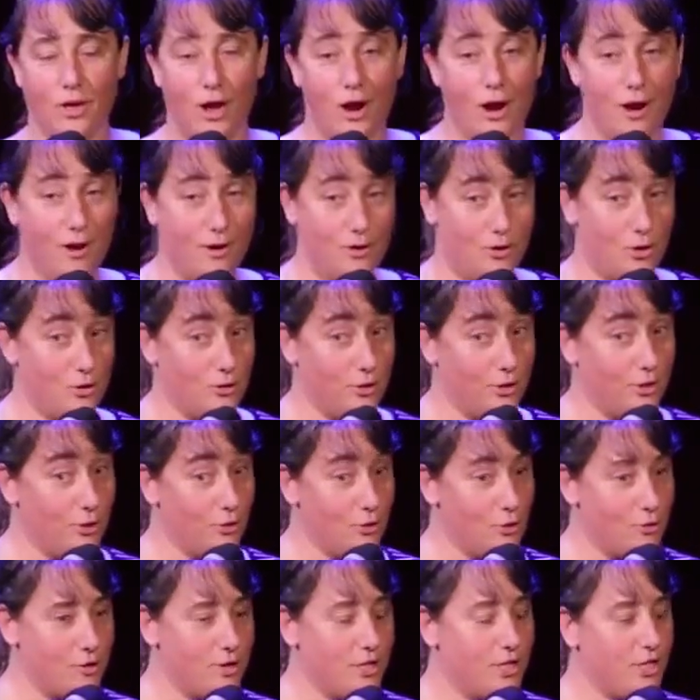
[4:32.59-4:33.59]
our
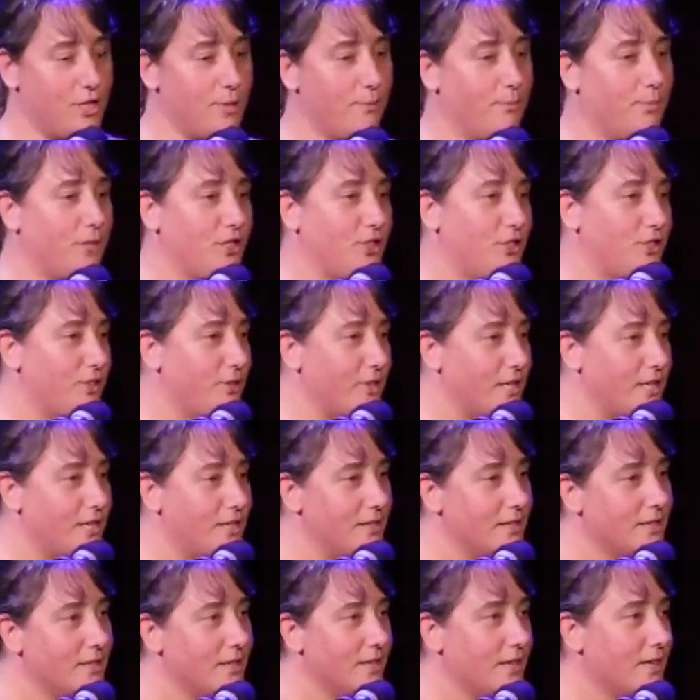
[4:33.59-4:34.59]
little courtship
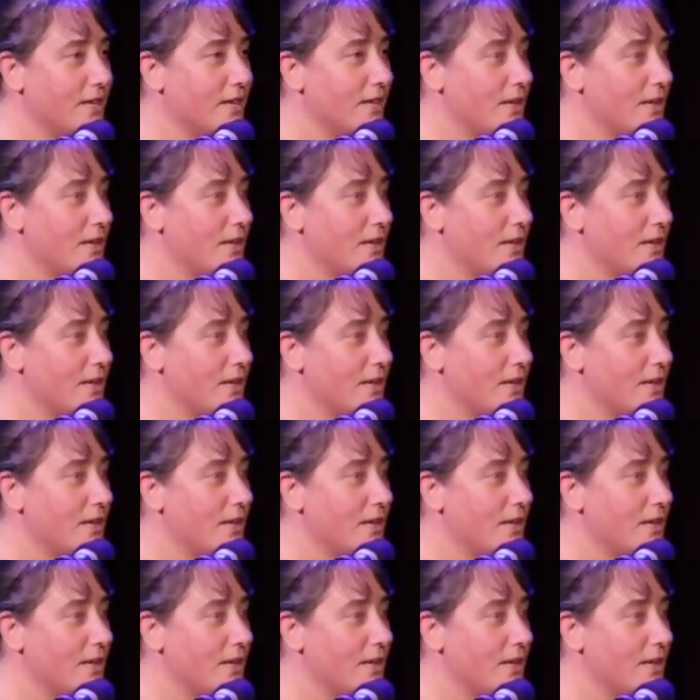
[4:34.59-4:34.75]
ritual